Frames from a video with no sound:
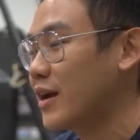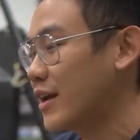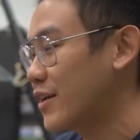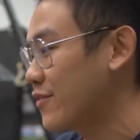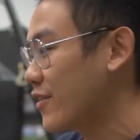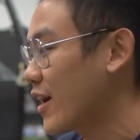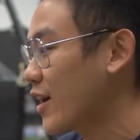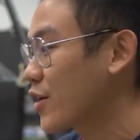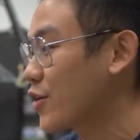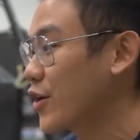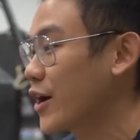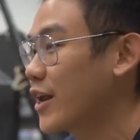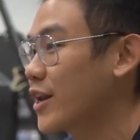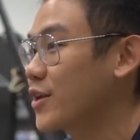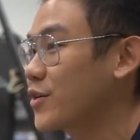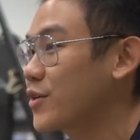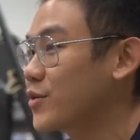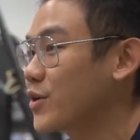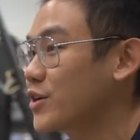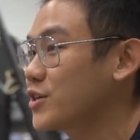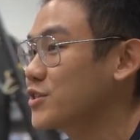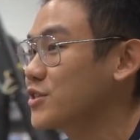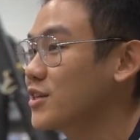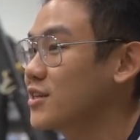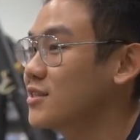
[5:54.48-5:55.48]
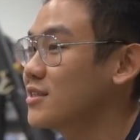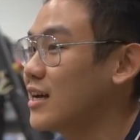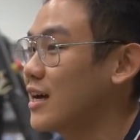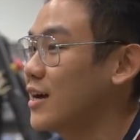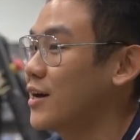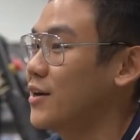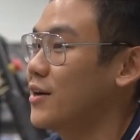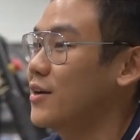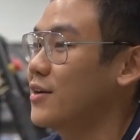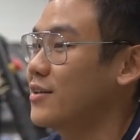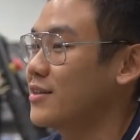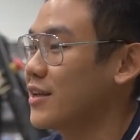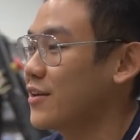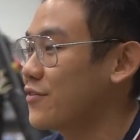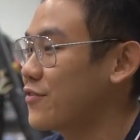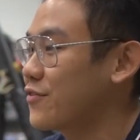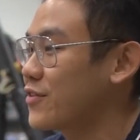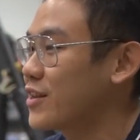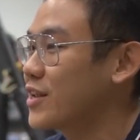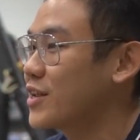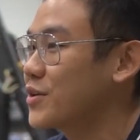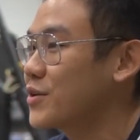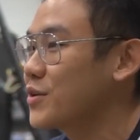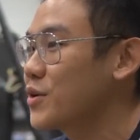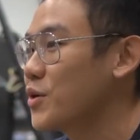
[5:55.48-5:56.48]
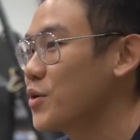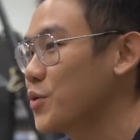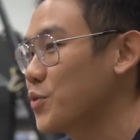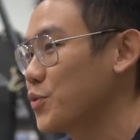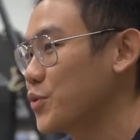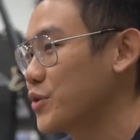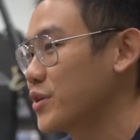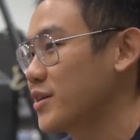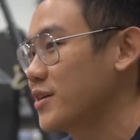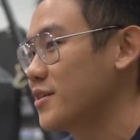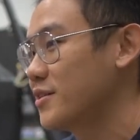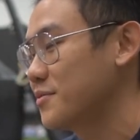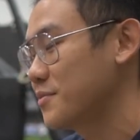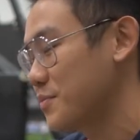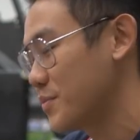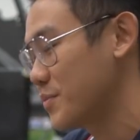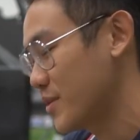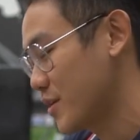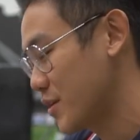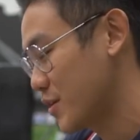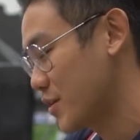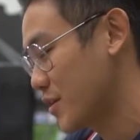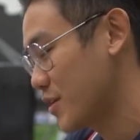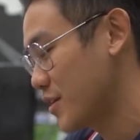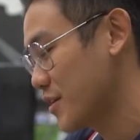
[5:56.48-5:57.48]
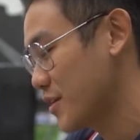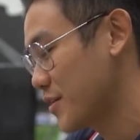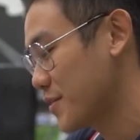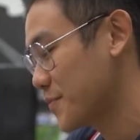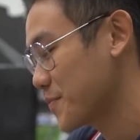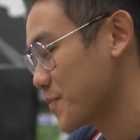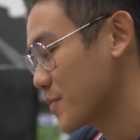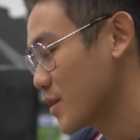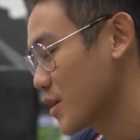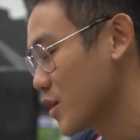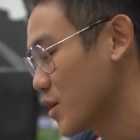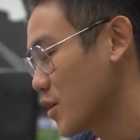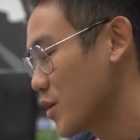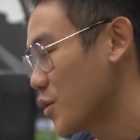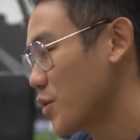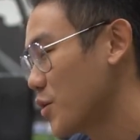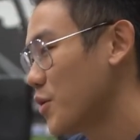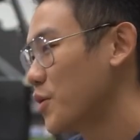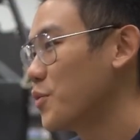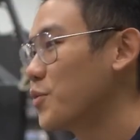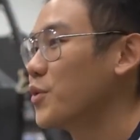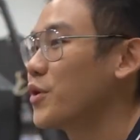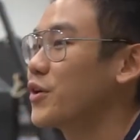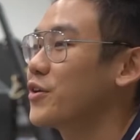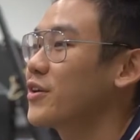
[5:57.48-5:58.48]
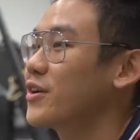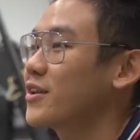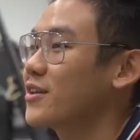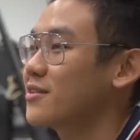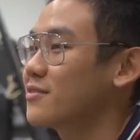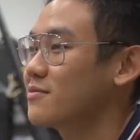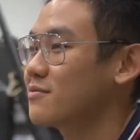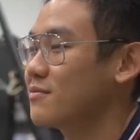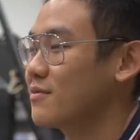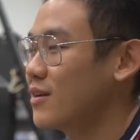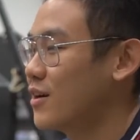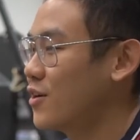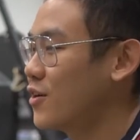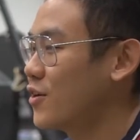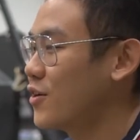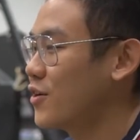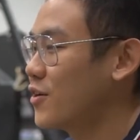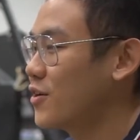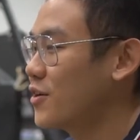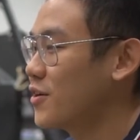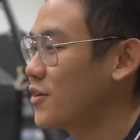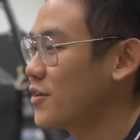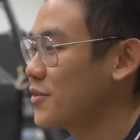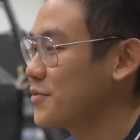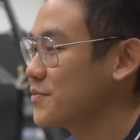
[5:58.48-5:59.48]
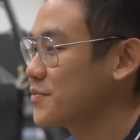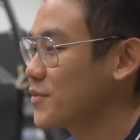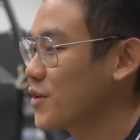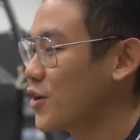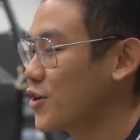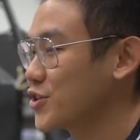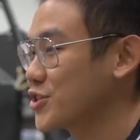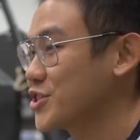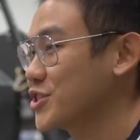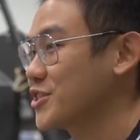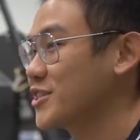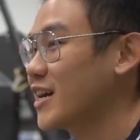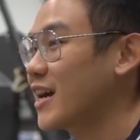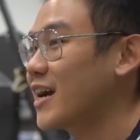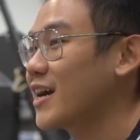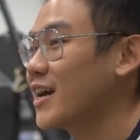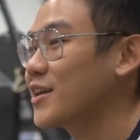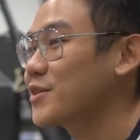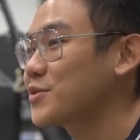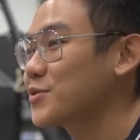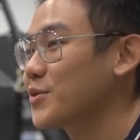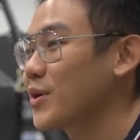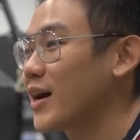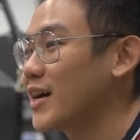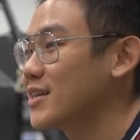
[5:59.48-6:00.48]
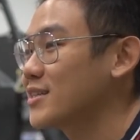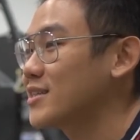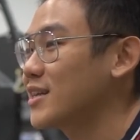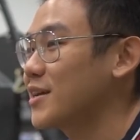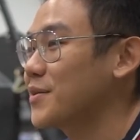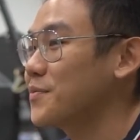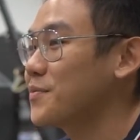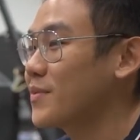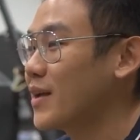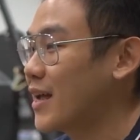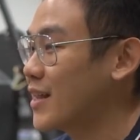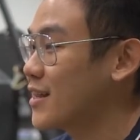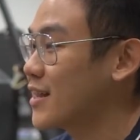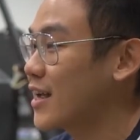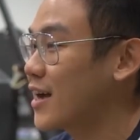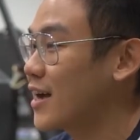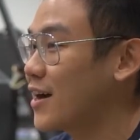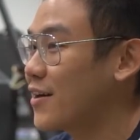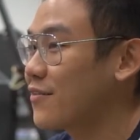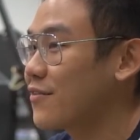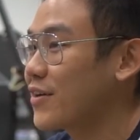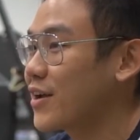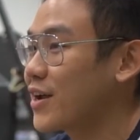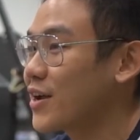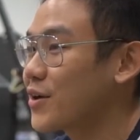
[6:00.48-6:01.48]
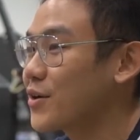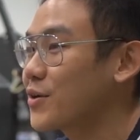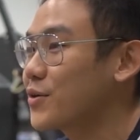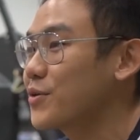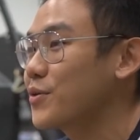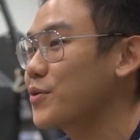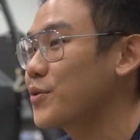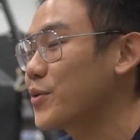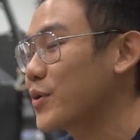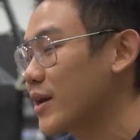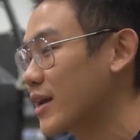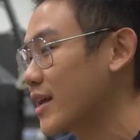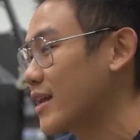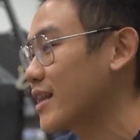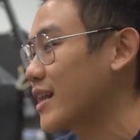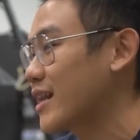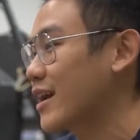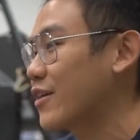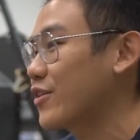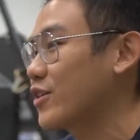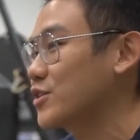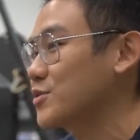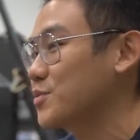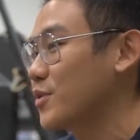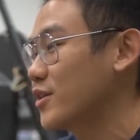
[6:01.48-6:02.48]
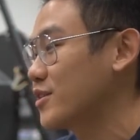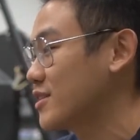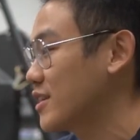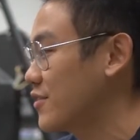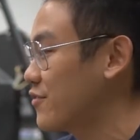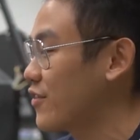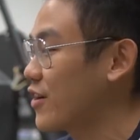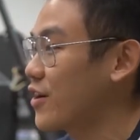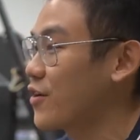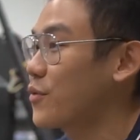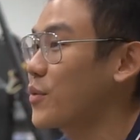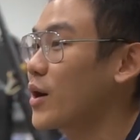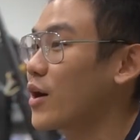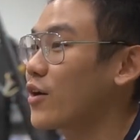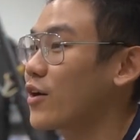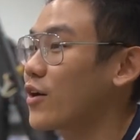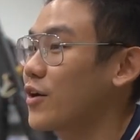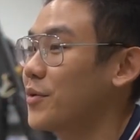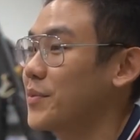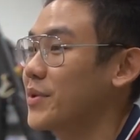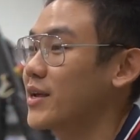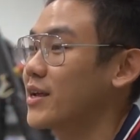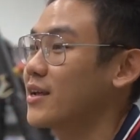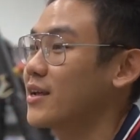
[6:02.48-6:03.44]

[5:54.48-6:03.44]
got any questions, I definitely wouldn't be worried or shy to ask them, and they are very quick in their response and very welcoming in